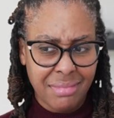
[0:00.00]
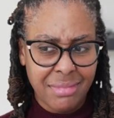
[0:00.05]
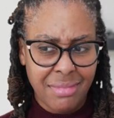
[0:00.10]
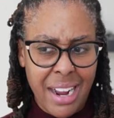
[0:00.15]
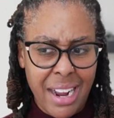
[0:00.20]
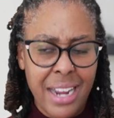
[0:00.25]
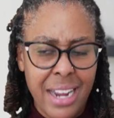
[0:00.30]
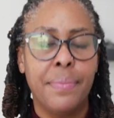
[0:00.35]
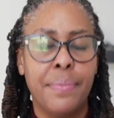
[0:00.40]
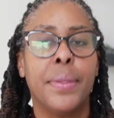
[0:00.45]

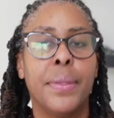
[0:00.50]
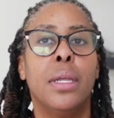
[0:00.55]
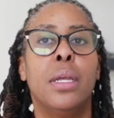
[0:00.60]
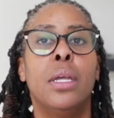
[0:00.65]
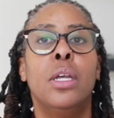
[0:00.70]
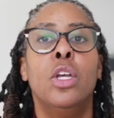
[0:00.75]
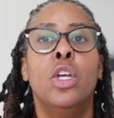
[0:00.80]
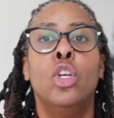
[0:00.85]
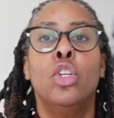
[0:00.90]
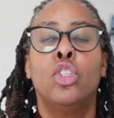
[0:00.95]
Right?
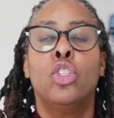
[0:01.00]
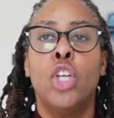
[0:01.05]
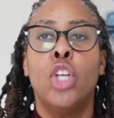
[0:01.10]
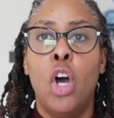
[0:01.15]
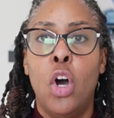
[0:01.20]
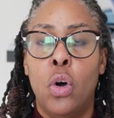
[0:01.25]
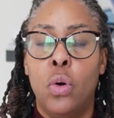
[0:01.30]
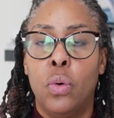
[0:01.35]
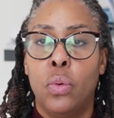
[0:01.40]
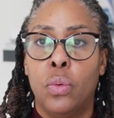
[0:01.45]

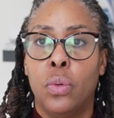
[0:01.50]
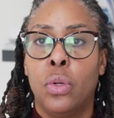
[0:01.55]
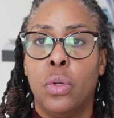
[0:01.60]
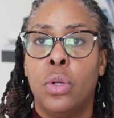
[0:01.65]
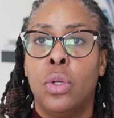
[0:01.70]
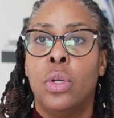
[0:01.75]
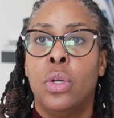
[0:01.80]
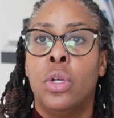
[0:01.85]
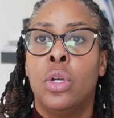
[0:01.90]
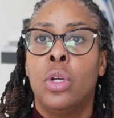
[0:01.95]
So
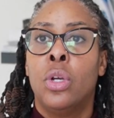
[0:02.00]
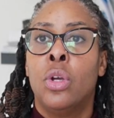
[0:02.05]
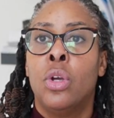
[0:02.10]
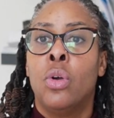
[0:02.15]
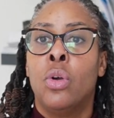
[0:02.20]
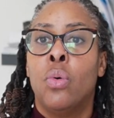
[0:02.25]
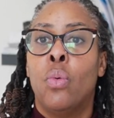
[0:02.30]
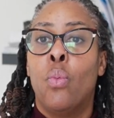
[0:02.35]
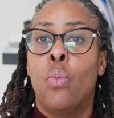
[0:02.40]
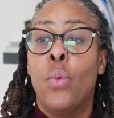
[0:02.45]

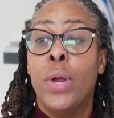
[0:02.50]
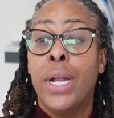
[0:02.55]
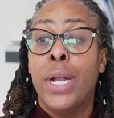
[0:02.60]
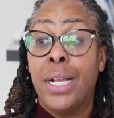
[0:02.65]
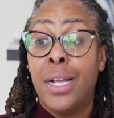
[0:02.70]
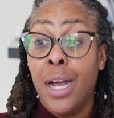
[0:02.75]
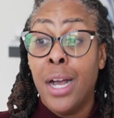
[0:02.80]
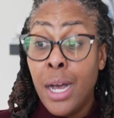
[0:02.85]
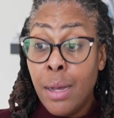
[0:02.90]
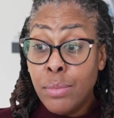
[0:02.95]
when
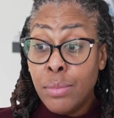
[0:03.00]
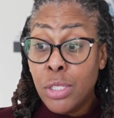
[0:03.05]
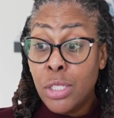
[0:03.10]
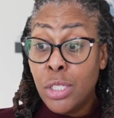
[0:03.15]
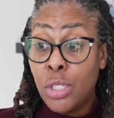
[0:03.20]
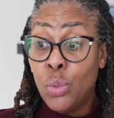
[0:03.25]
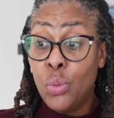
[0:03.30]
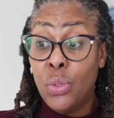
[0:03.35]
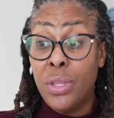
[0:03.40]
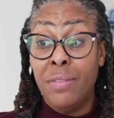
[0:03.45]
it
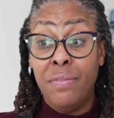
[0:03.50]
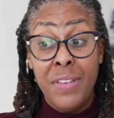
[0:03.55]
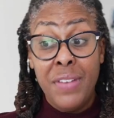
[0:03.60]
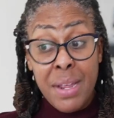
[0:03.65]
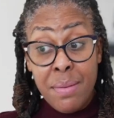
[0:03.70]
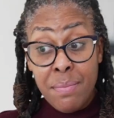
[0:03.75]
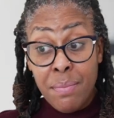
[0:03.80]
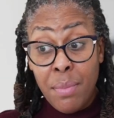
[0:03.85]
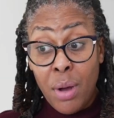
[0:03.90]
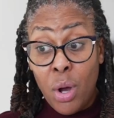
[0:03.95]
comes to the
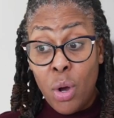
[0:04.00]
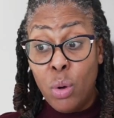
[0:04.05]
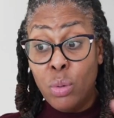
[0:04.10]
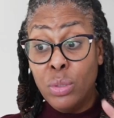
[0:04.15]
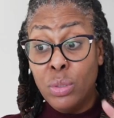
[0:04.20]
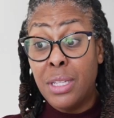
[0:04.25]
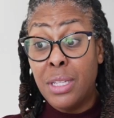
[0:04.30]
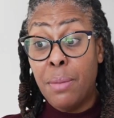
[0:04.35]
Venmos,